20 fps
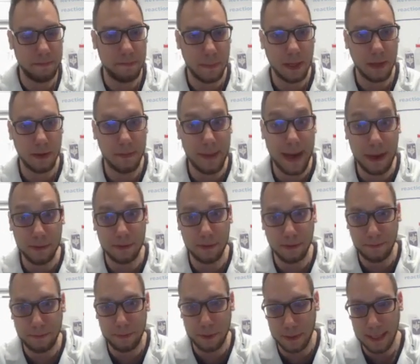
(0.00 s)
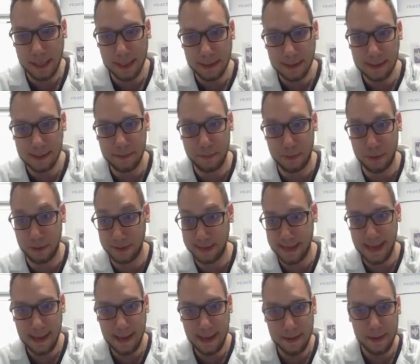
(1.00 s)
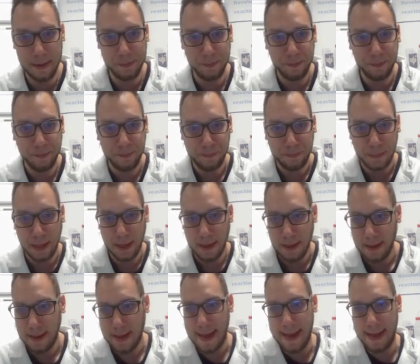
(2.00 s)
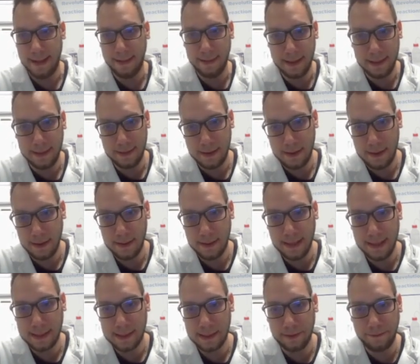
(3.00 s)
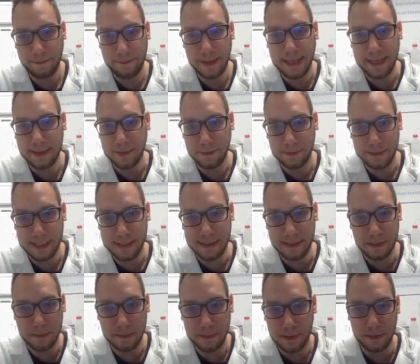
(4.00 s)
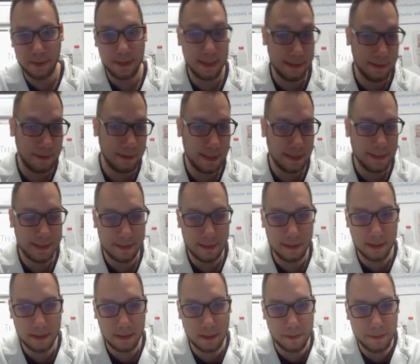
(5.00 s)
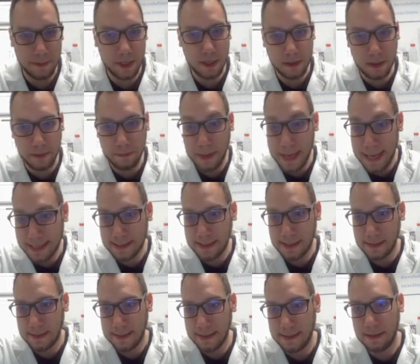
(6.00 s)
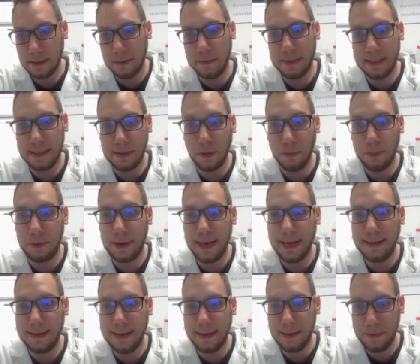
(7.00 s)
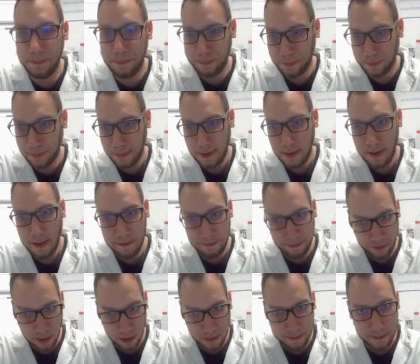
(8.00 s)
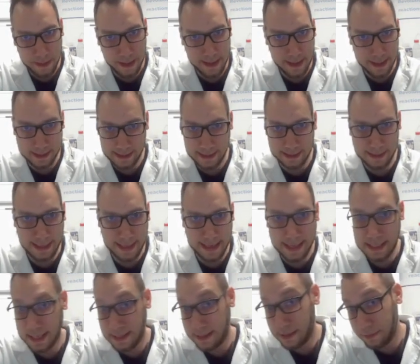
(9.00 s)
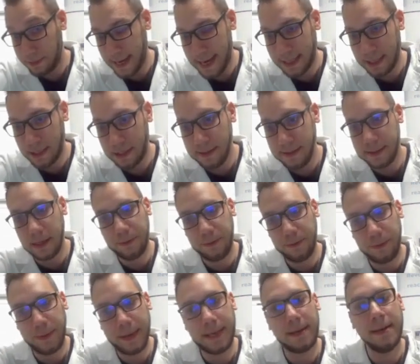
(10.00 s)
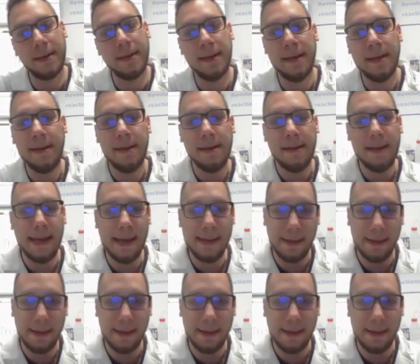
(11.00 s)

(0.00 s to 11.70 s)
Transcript: amount of products per day. And this fleet of systems, or this complex systems, is operated from this THS reaction software. And